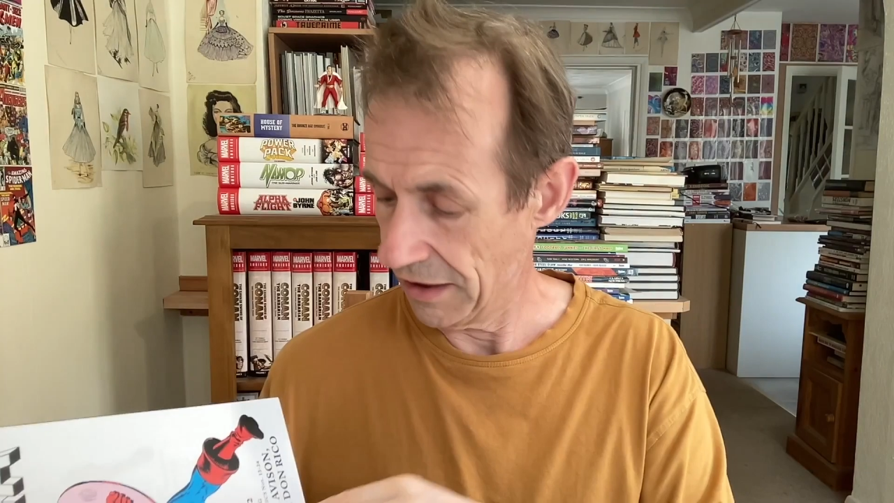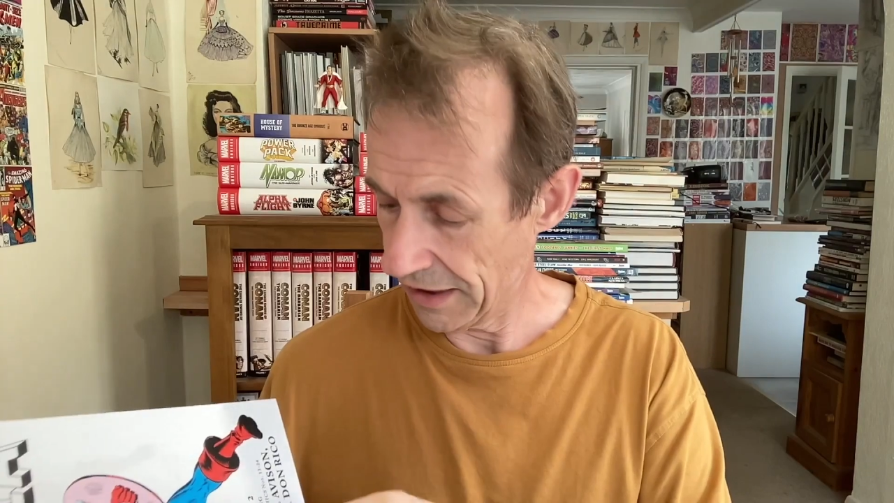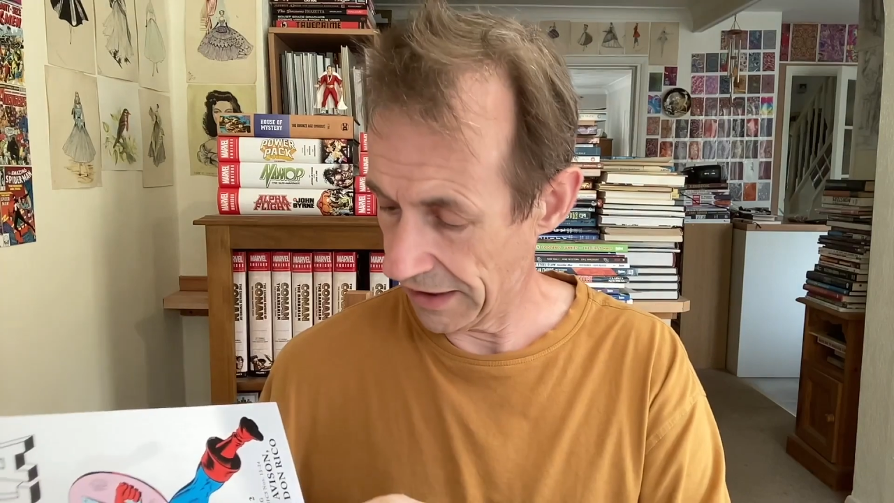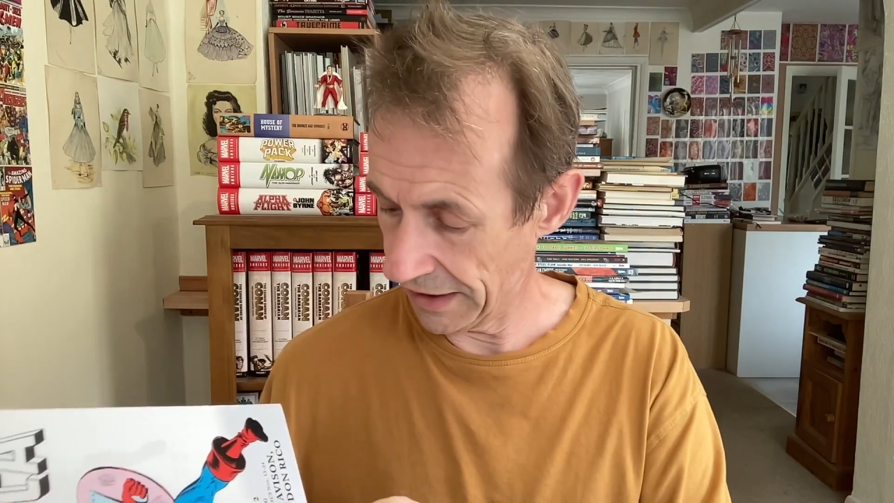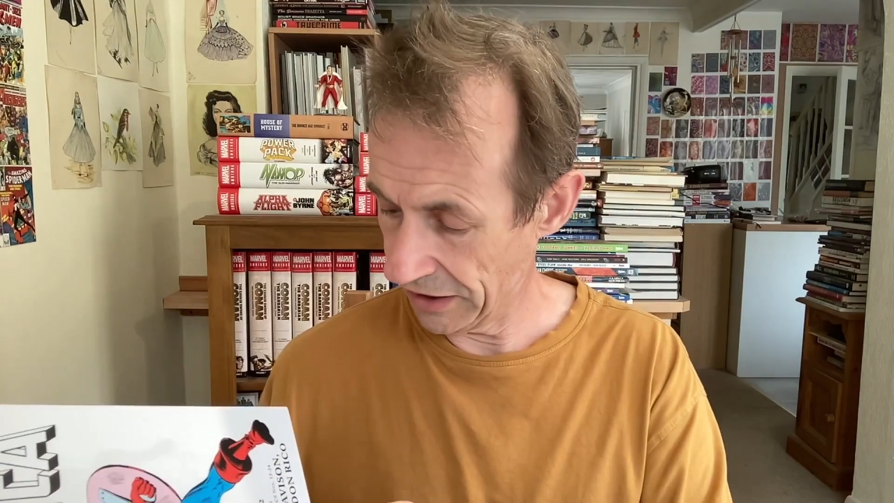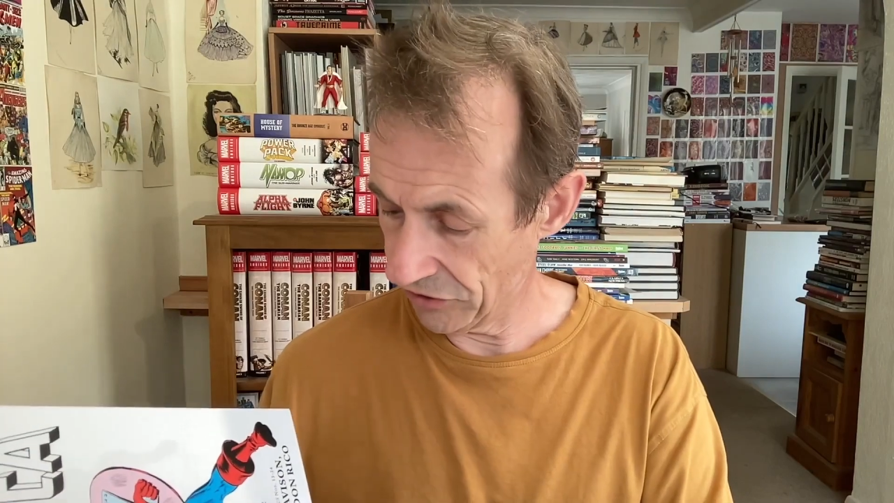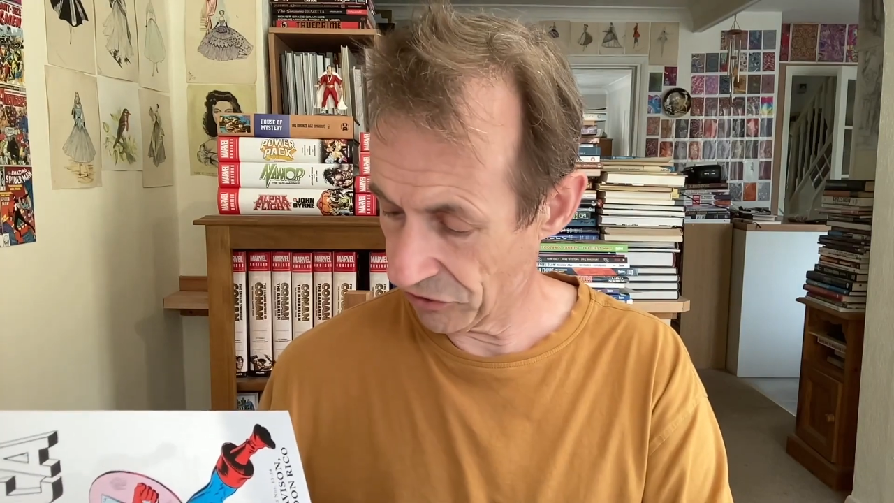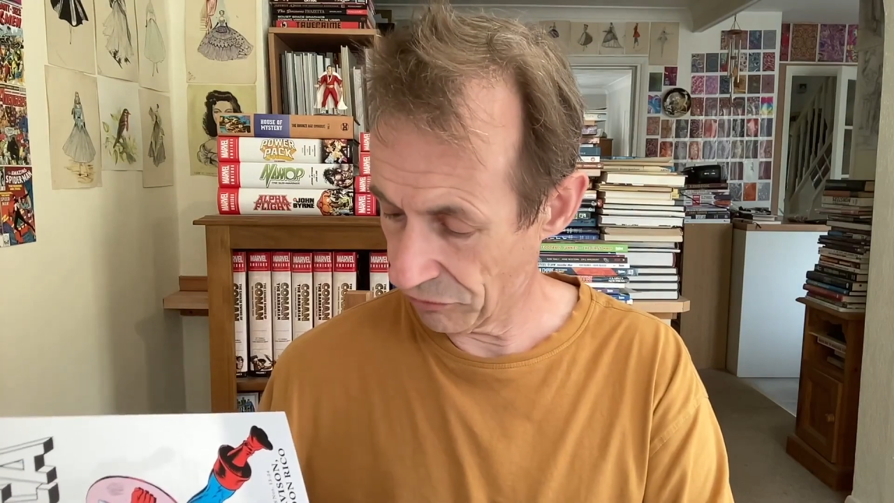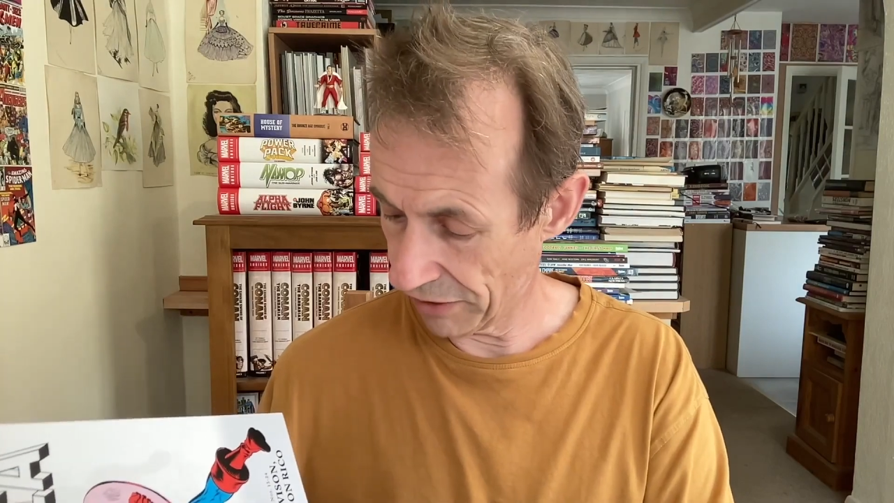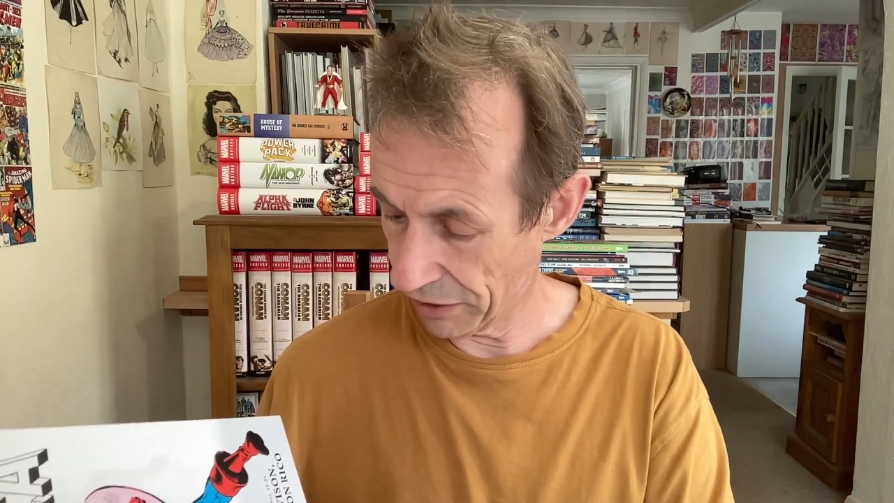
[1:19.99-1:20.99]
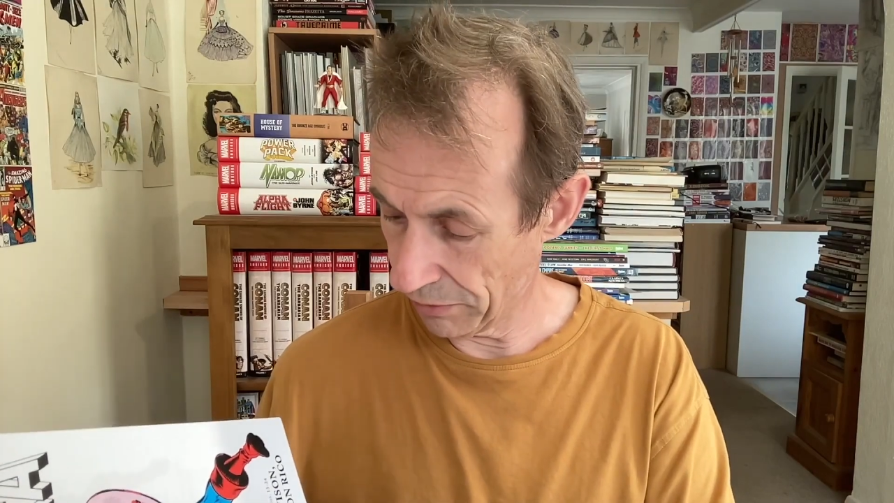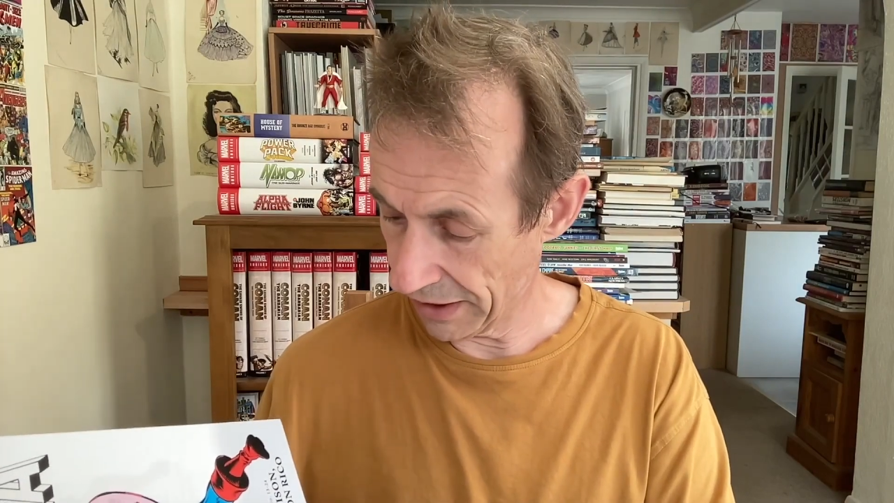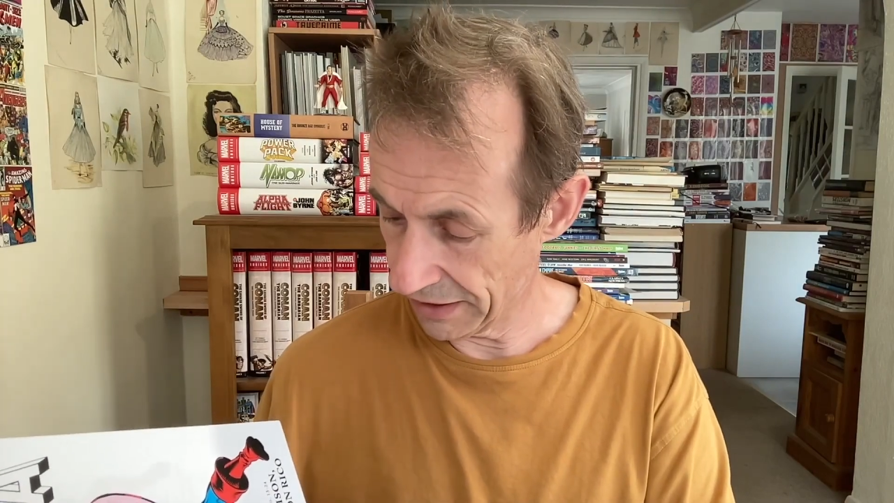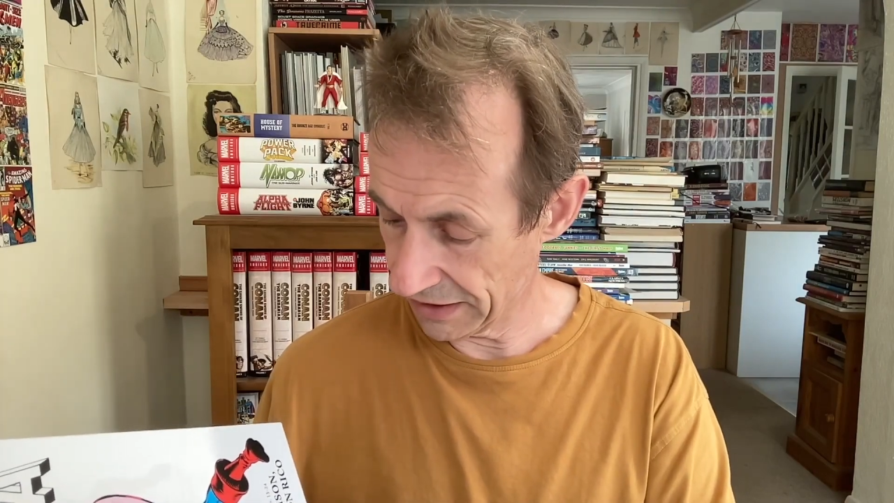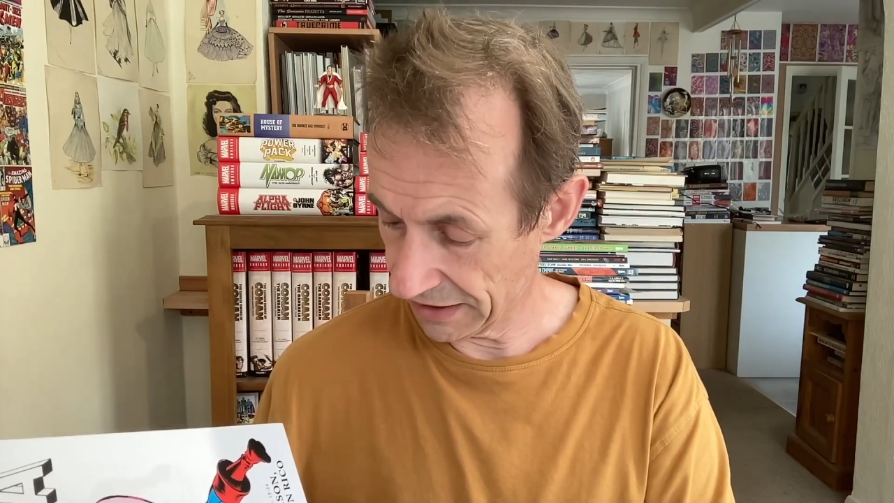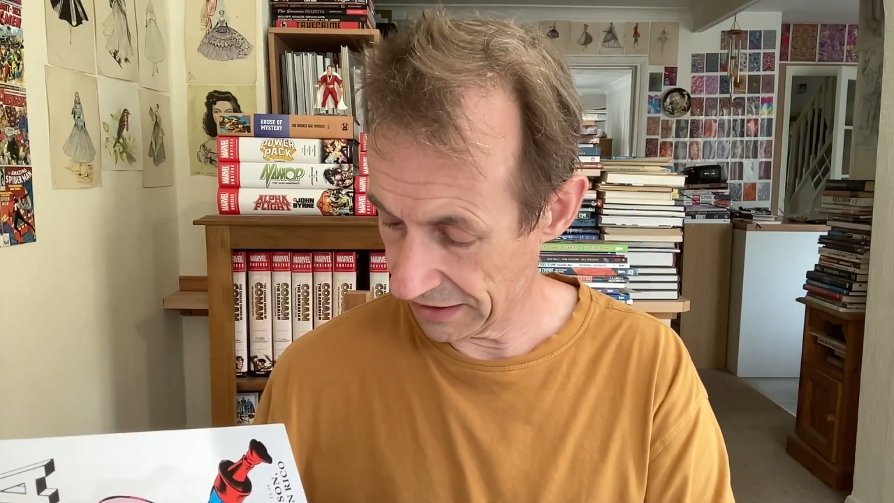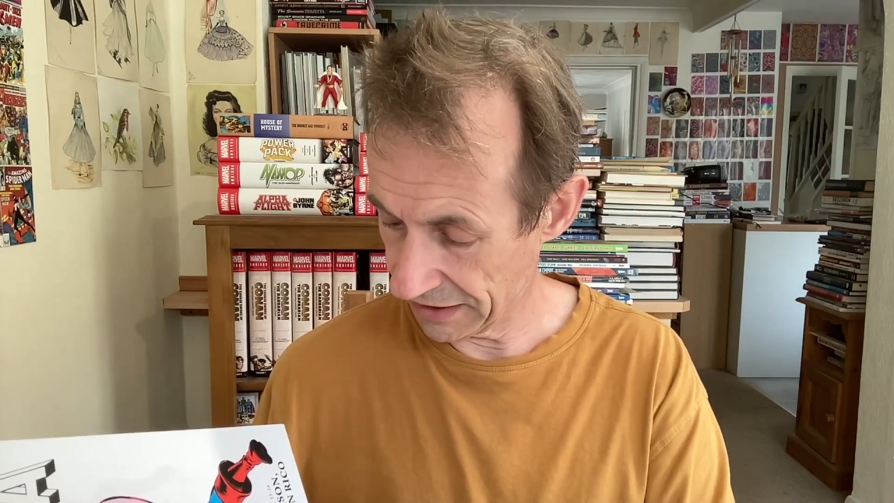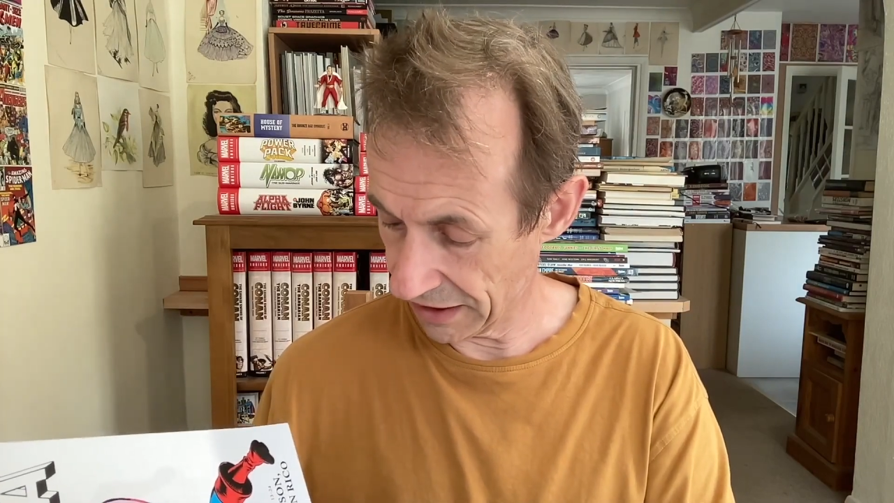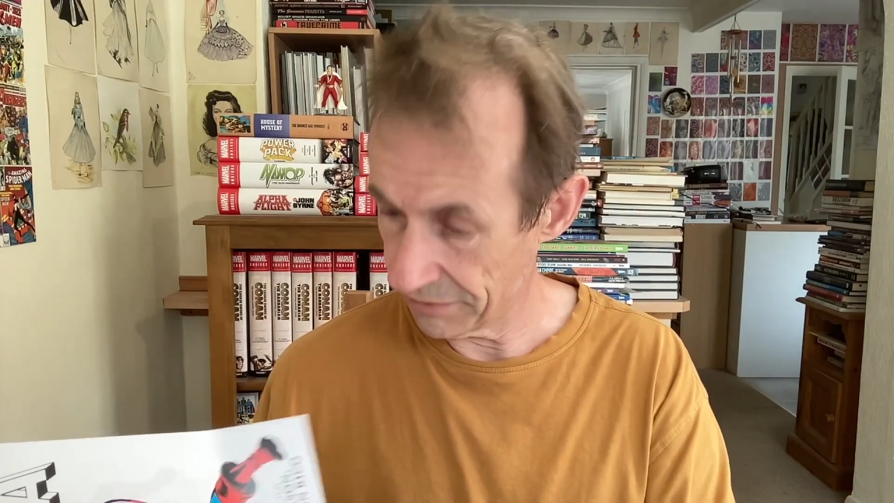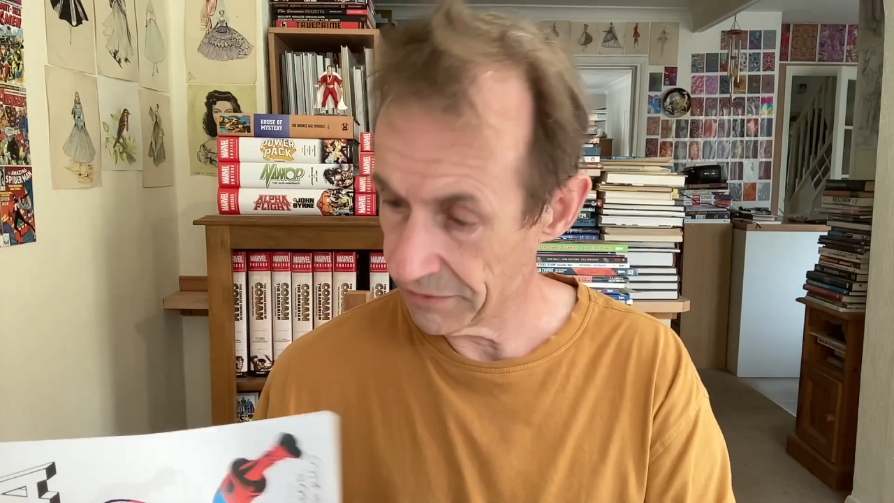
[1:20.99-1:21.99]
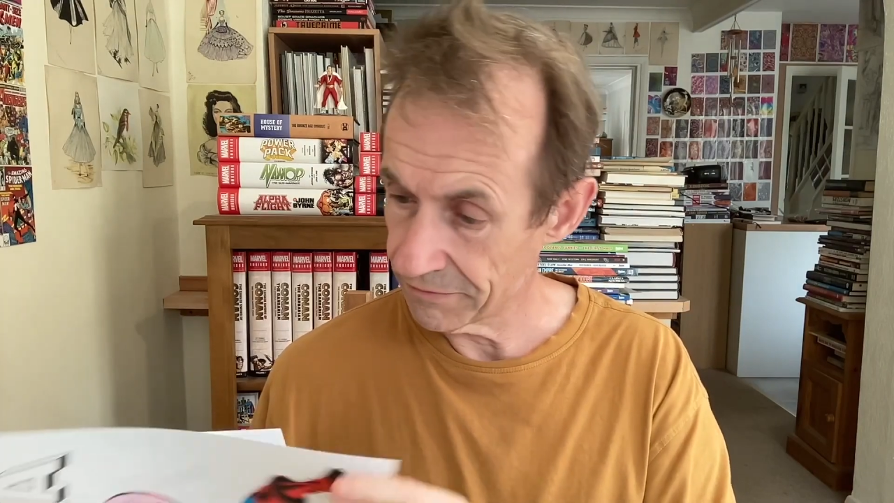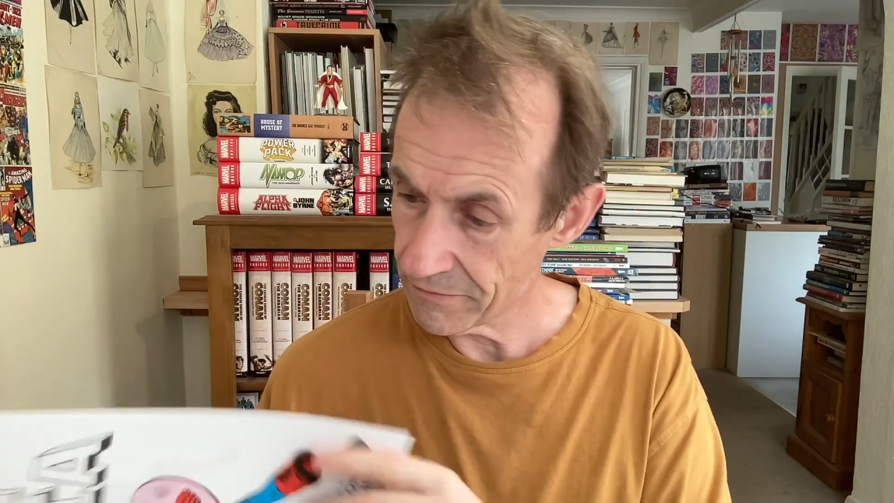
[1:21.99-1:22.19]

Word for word: And then straight away, this is uh,